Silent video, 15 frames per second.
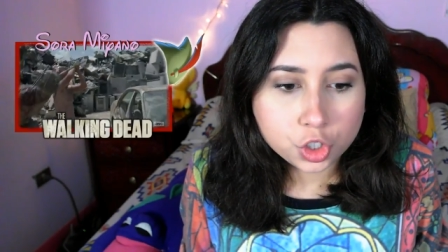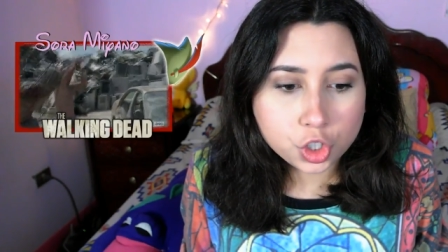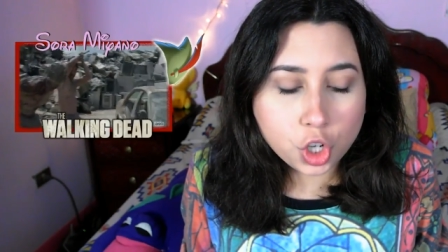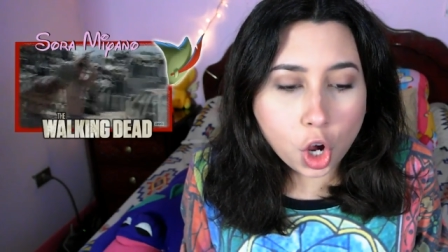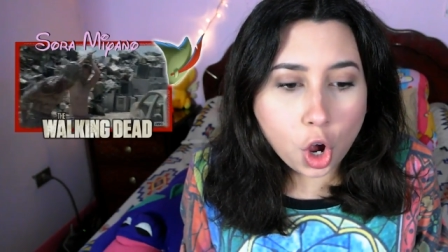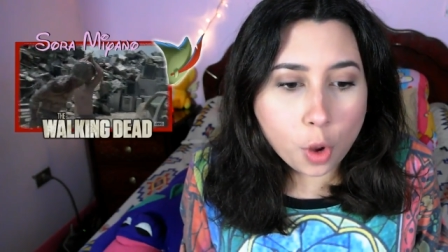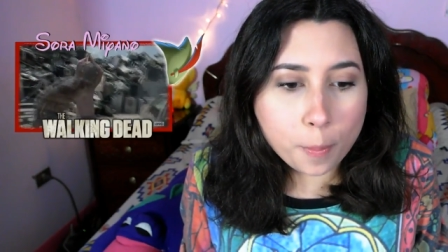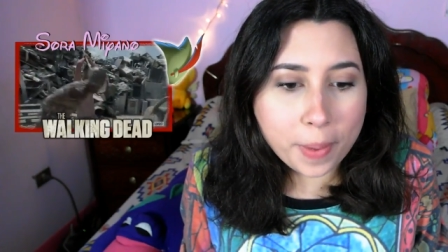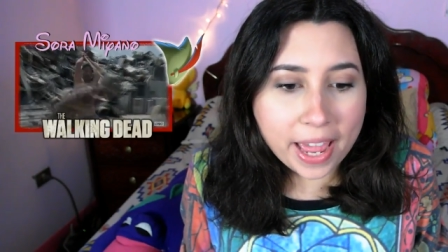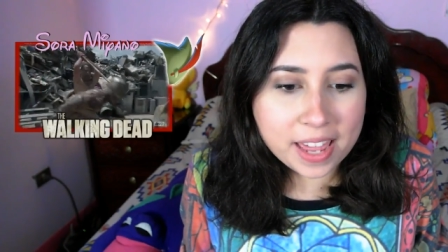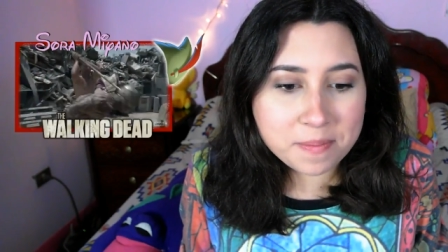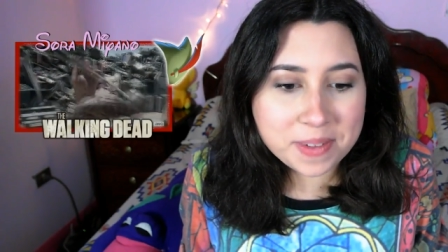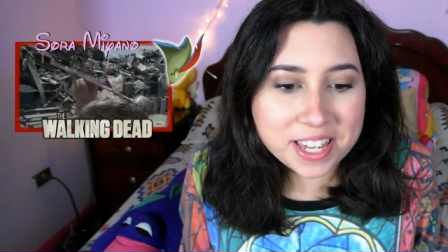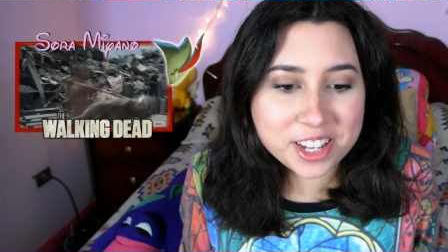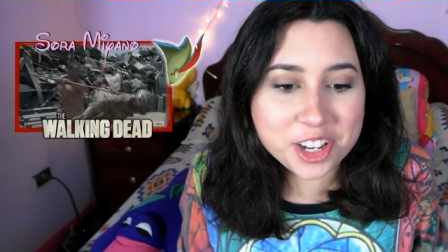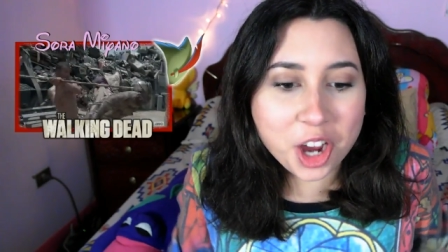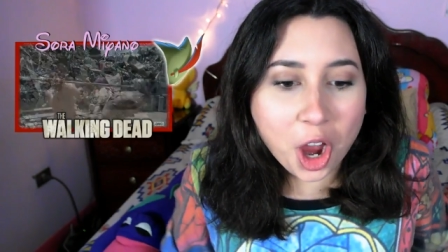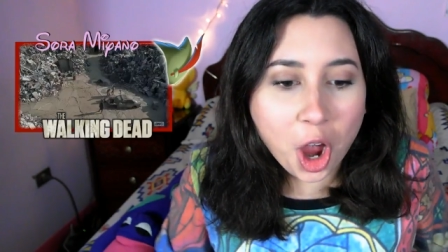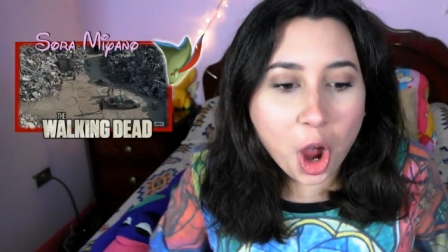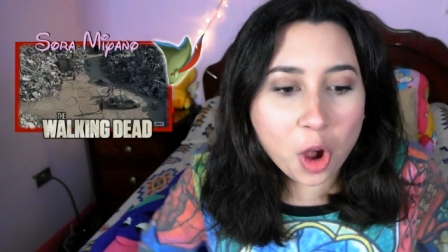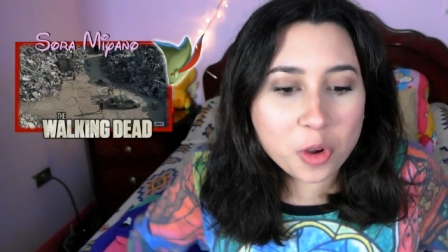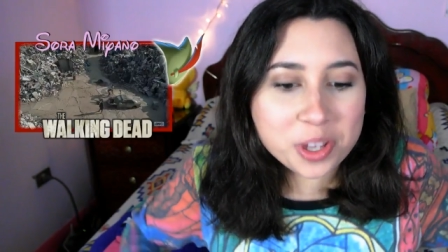Go, baby,
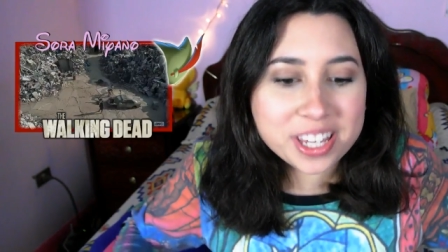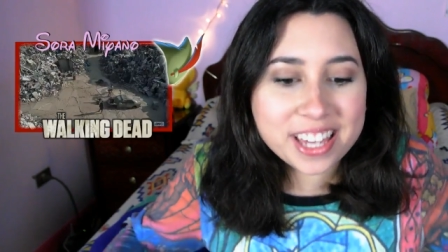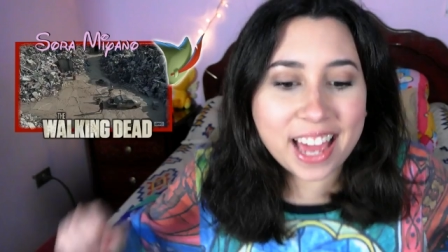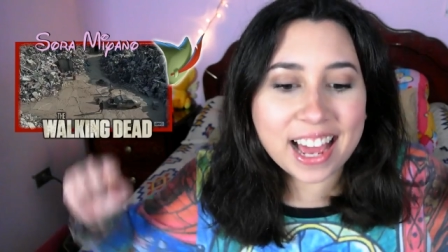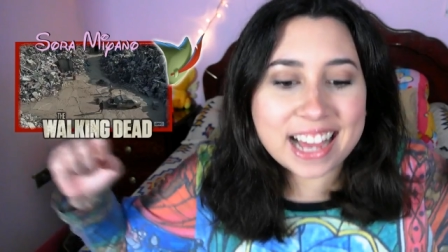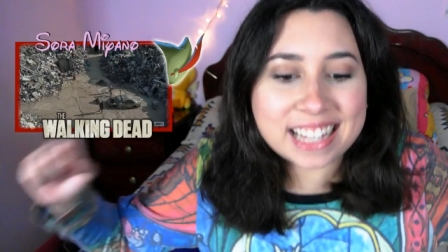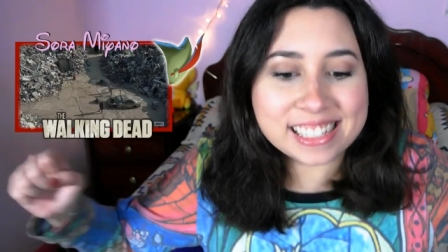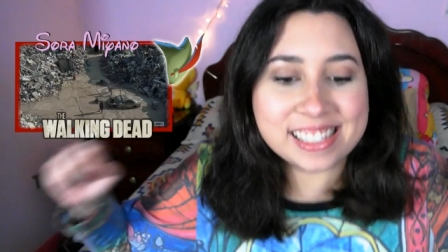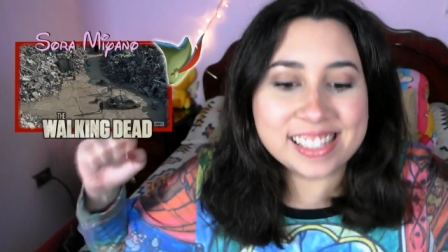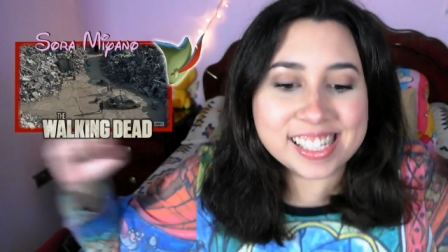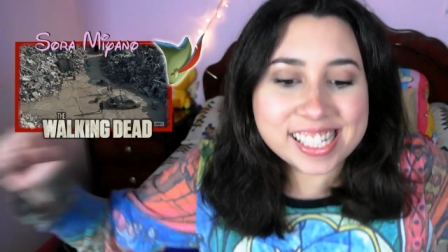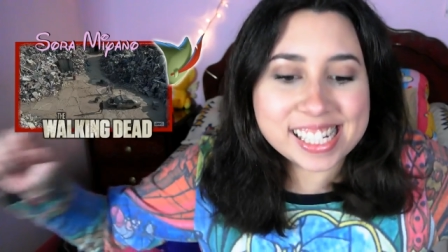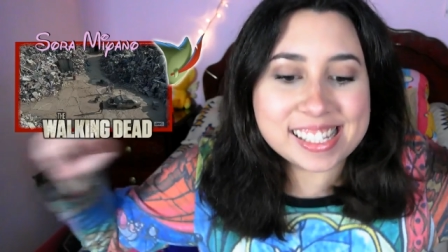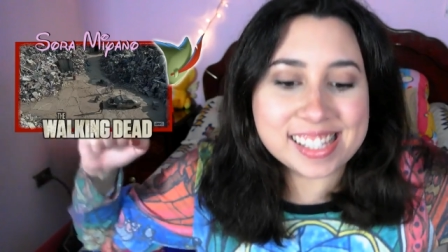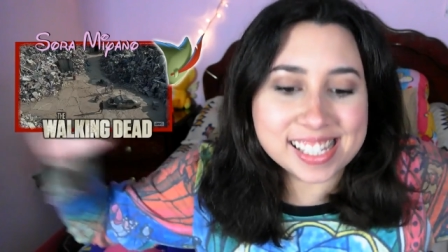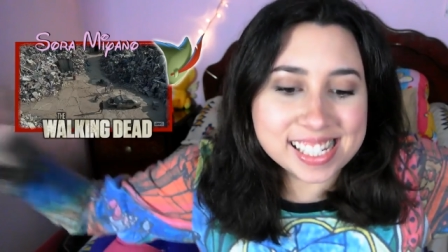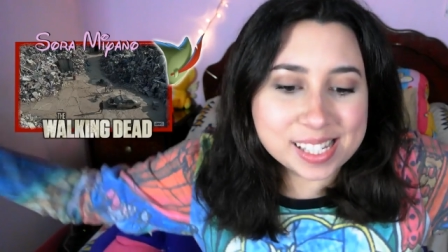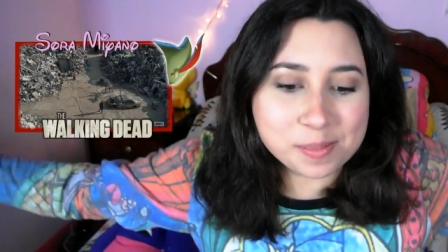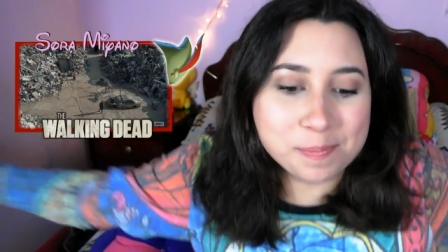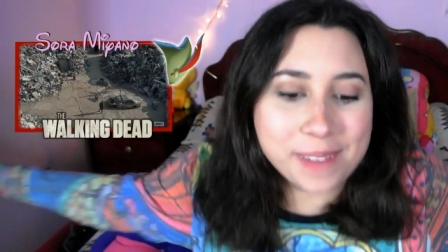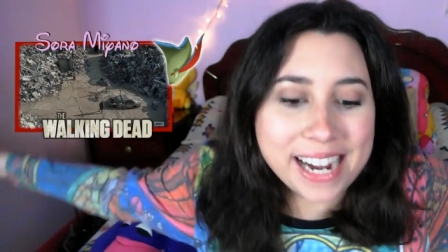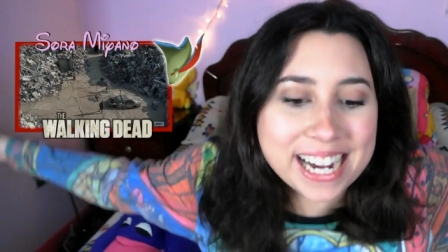go! Yes, this
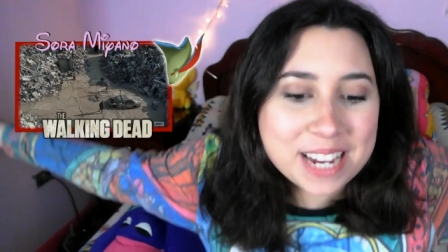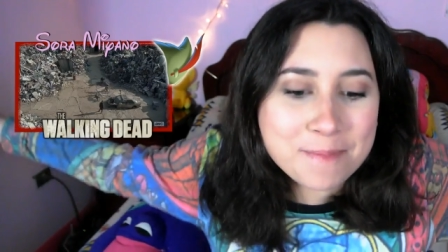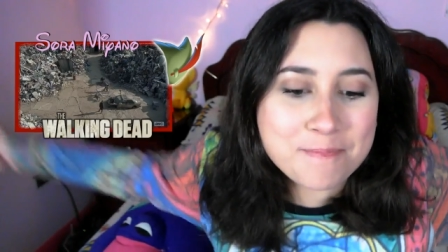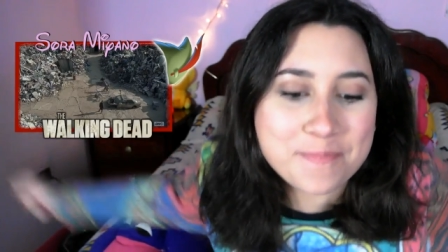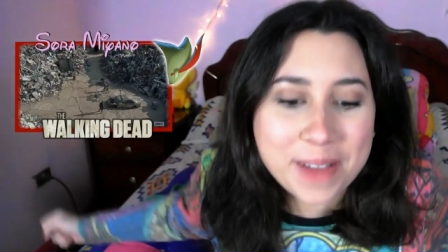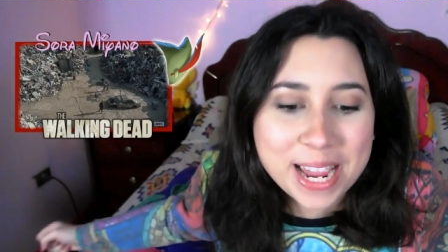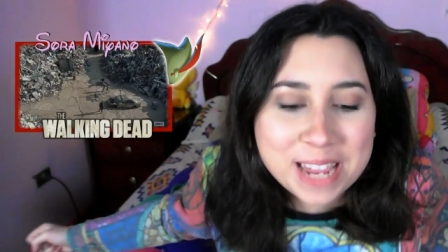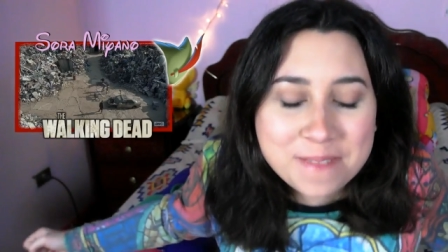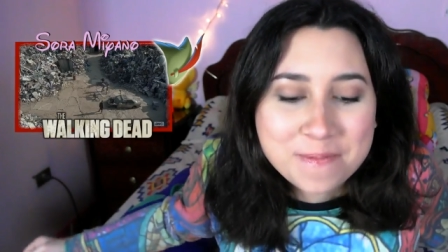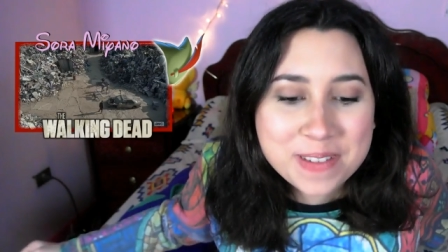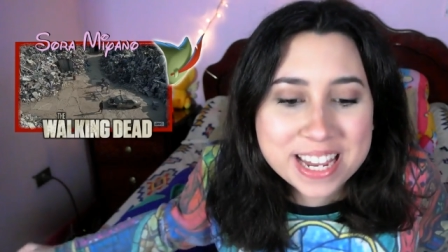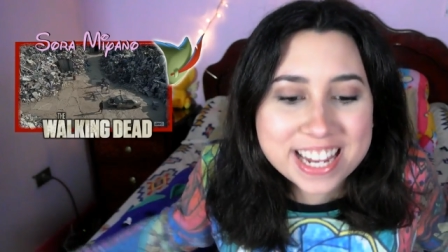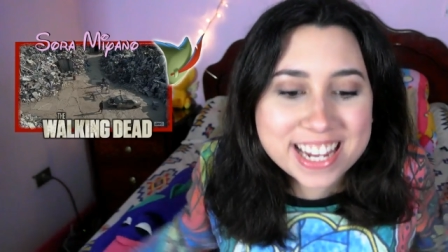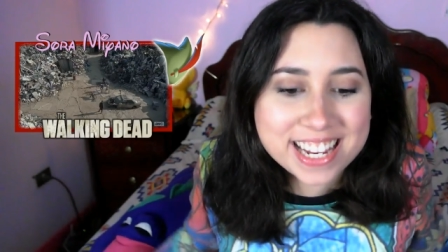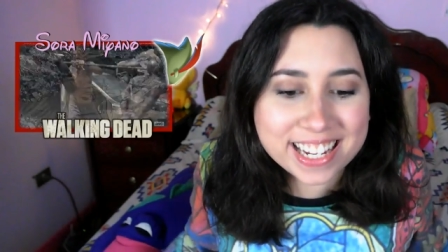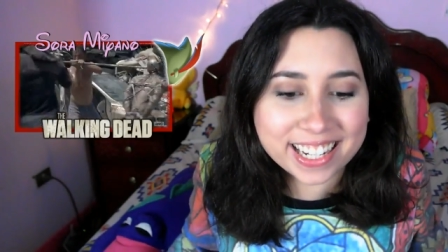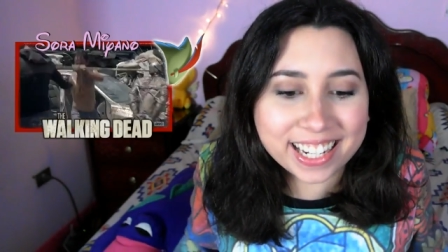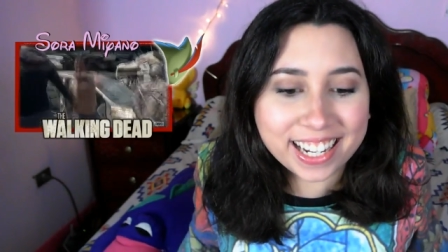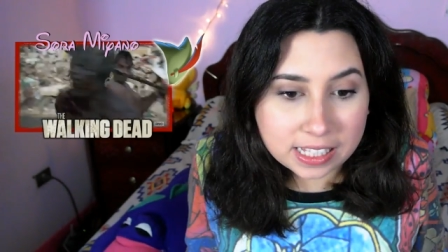is my baby!